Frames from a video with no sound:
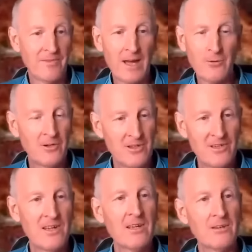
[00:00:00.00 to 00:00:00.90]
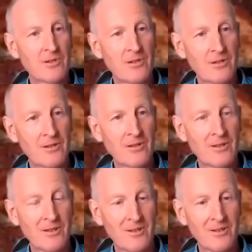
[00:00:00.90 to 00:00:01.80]
they were deceived
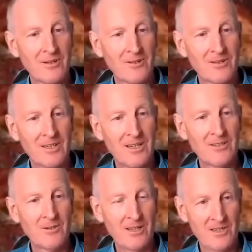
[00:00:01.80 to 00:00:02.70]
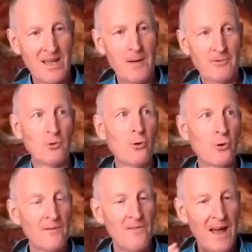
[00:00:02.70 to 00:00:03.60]
you know to accept
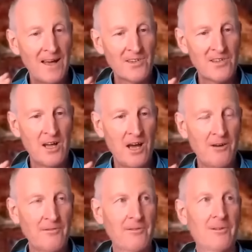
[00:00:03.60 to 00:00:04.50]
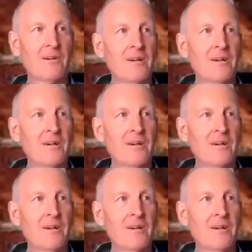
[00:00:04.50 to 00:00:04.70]
all of that stuff